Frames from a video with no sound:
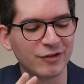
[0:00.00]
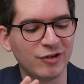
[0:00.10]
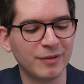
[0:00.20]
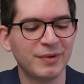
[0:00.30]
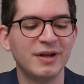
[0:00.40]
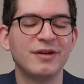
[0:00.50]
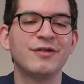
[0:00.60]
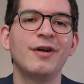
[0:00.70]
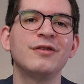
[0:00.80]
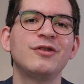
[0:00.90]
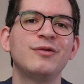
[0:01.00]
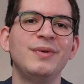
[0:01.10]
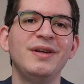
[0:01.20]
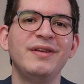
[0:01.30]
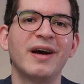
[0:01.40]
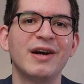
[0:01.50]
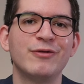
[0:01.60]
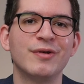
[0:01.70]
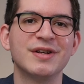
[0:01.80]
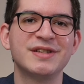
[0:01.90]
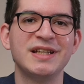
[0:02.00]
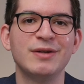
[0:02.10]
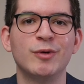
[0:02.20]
chip does not just mean the iPhone SE